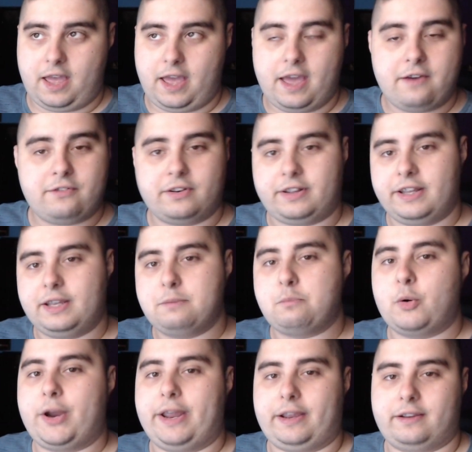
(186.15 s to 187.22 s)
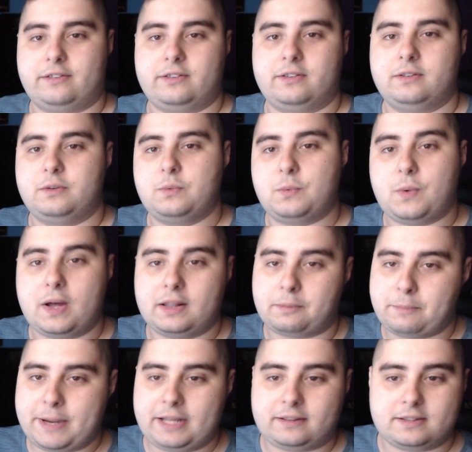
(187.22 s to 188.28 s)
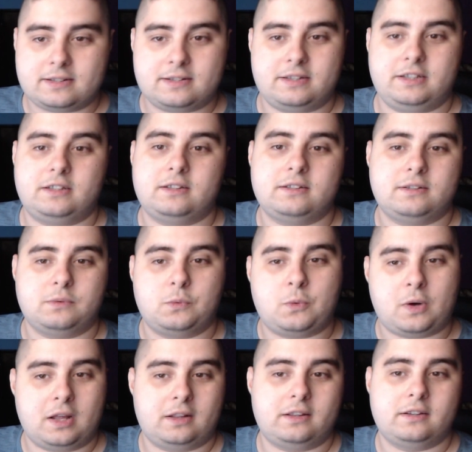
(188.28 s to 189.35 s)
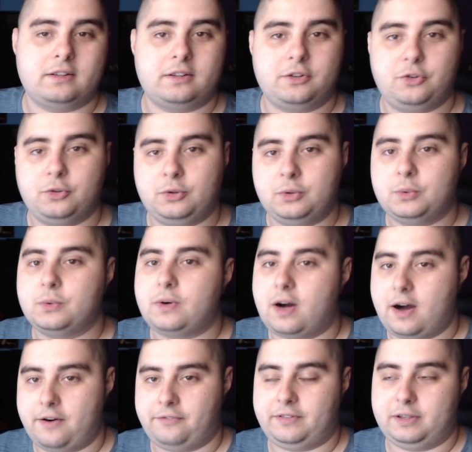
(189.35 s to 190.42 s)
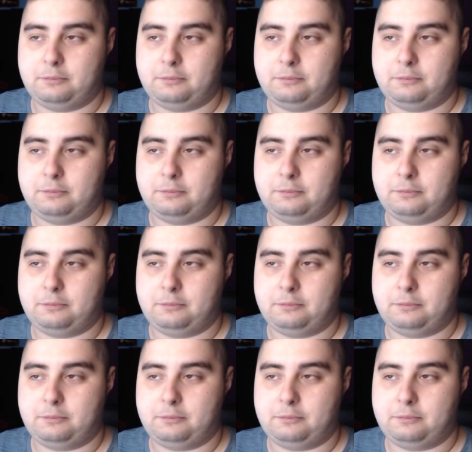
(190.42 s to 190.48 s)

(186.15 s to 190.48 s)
everything breaks. What matters is what you do after.